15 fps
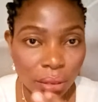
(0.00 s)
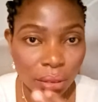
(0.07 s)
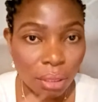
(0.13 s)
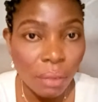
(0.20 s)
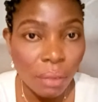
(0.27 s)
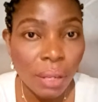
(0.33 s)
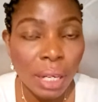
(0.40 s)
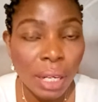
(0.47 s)
That
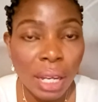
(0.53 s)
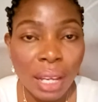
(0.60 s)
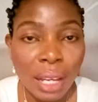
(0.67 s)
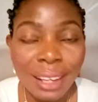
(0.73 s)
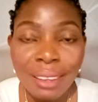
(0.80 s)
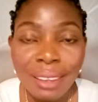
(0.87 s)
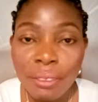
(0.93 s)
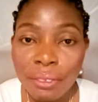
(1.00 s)
one na
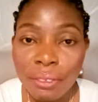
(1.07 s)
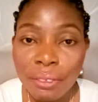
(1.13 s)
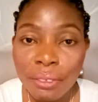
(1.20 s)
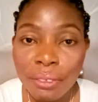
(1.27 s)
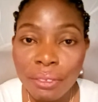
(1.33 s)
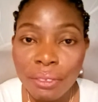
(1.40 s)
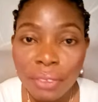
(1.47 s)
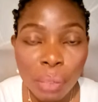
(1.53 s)

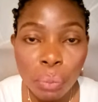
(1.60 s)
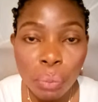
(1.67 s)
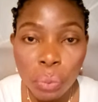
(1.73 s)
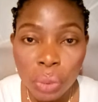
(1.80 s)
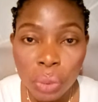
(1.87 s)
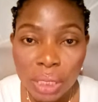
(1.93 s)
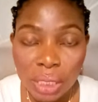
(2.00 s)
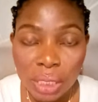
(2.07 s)
very
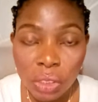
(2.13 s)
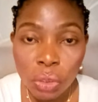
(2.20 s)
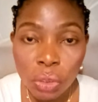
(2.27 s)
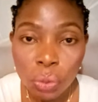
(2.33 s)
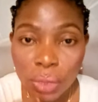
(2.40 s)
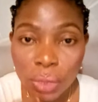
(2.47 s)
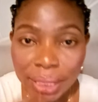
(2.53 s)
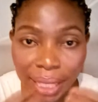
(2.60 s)
important. You
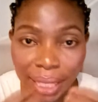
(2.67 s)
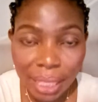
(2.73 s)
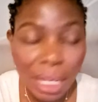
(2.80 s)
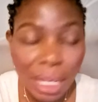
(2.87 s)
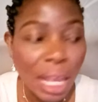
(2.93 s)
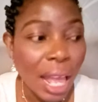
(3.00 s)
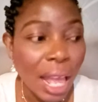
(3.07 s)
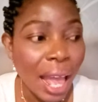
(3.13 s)
use sign.
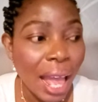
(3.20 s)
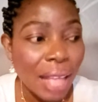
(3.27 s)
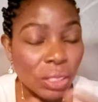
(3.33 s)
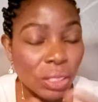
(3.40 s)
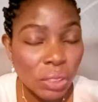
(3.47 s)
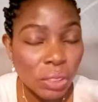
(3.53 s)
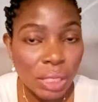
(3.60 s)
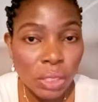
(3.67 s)
As
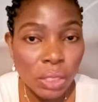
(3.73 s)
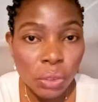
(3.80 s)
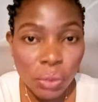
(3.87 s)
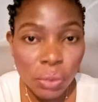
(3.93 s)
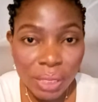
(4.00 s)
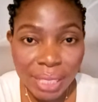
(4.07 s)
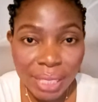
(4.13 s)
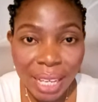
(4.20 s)
you dey
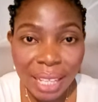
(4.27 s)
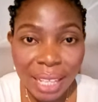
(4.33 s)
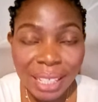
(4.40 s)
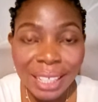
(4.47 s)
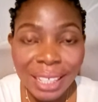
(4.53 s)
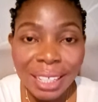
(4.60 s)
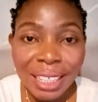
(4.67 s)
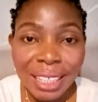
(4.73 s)
use sign,
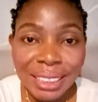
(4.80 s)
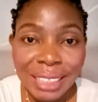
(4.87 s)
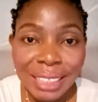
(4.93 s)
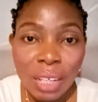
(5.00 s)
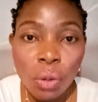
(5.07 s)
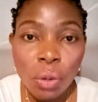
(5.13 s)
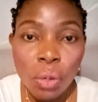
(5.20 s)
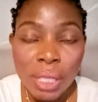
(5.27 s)
let
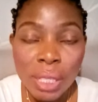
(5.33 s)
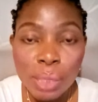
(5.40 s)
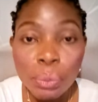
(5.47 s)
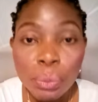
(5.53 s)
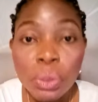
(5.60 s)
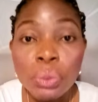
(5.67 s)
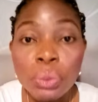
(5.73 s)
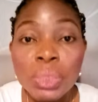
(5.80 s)
am
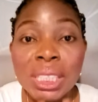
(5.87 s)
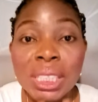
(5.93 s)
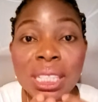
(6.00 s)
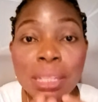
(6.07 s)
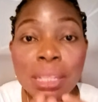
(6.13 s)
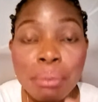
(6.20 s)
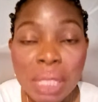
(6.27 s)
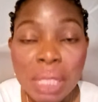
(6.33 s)
correspond with
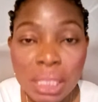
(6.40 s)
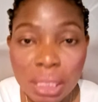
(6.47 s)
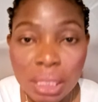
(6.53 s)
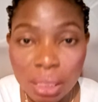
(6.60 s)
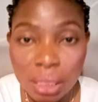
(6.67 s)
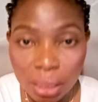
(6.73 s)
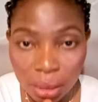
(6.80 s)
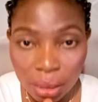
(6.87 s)
image.
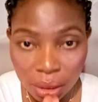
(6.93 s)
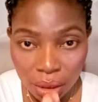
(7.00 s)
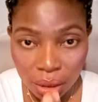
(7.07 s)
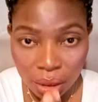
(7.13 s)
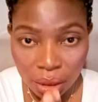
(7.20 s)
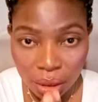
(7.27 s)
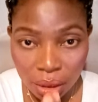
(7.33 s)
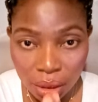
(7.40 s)

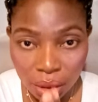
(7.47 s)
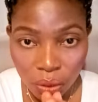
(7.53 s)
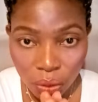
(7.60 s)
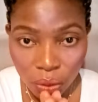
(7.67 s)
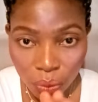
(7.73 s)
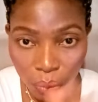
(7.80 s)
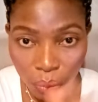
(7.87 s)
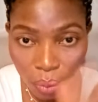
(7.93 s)

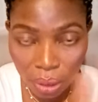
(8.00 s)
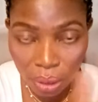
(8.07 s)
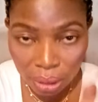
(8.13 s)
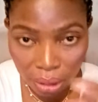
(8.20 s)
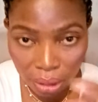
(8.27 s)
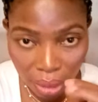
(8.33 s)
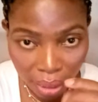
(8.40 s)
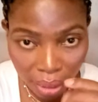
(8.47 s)
You
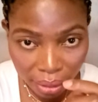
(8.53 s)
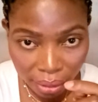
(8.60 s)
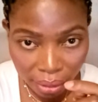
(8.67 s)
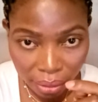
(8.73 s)
understand?